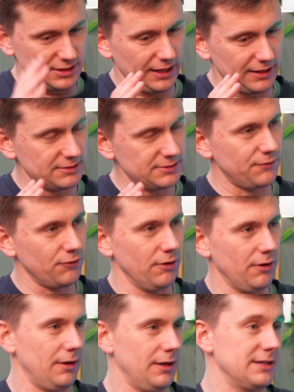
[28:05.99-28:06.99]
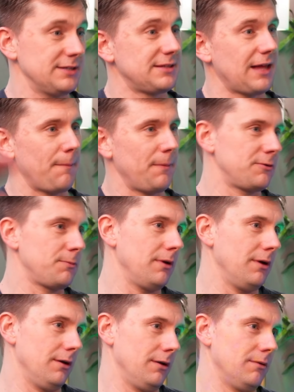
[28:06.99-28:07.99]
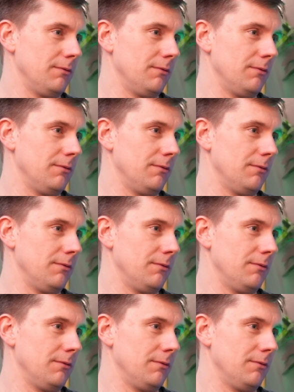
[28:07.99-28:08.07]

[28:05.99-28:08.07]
lens for an established plant?